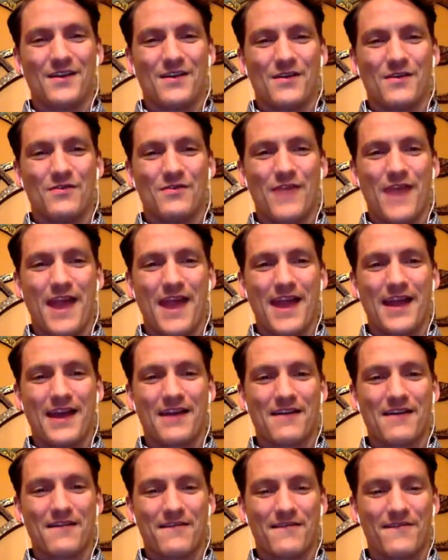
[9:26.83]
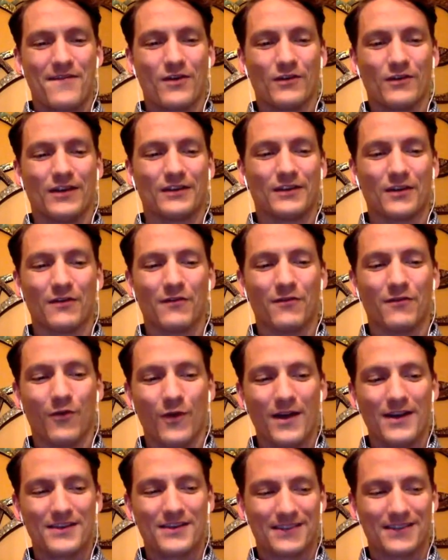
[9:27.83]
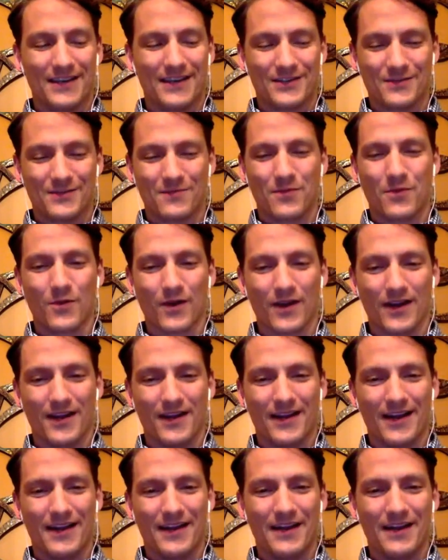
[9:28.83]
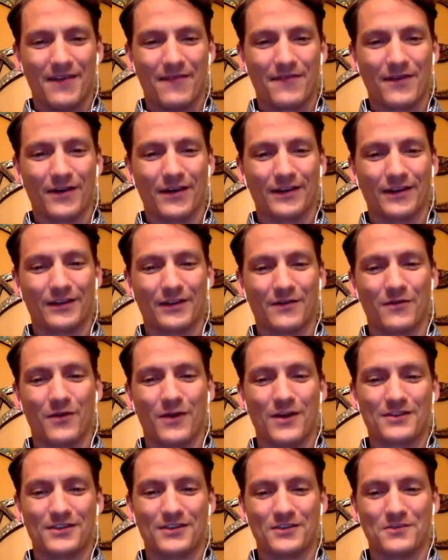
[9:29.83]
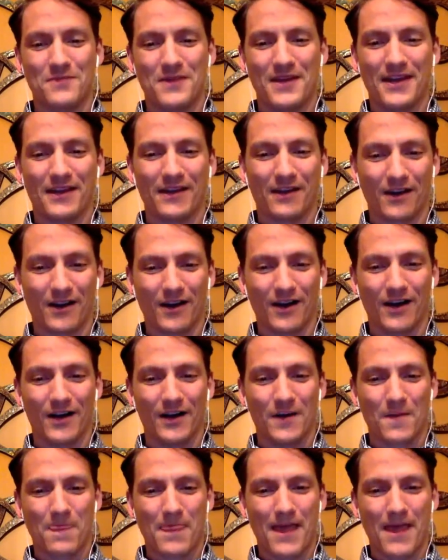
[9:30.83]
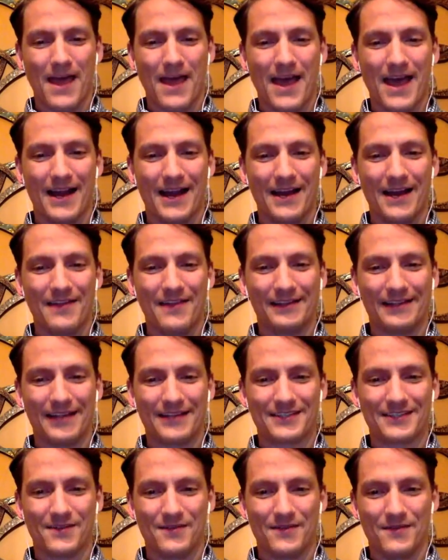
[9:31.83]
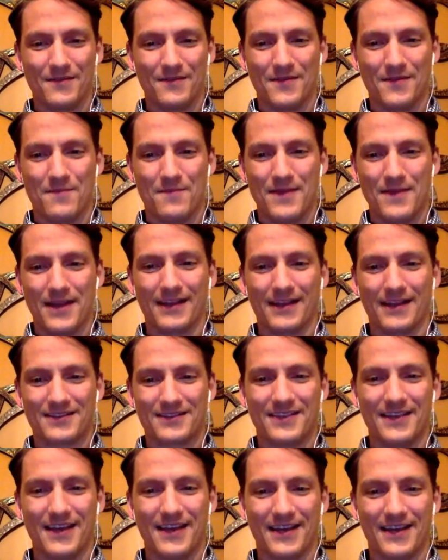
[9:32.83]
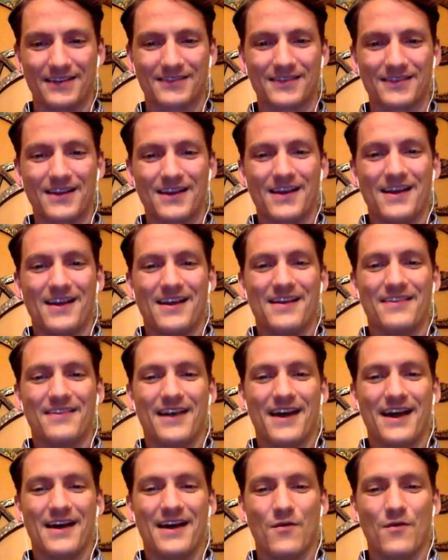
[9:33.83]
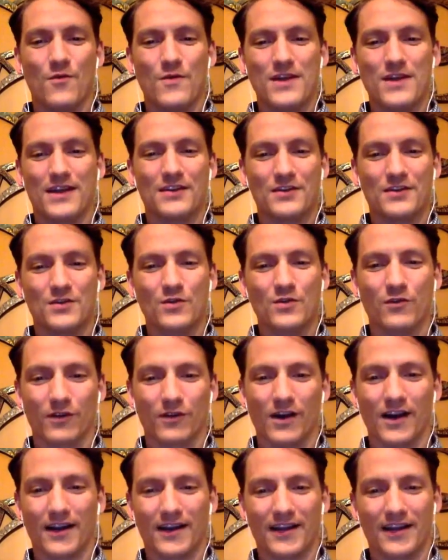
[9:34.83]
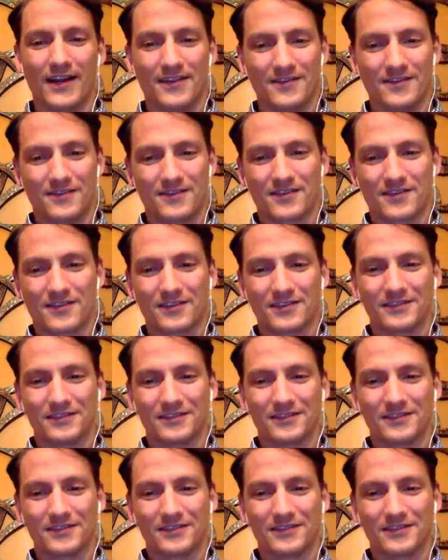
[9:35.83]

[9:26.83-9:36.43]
they feel like their voice is important and they feel like their voice is being heard. And I think that's the biggest things that we can do for our kids.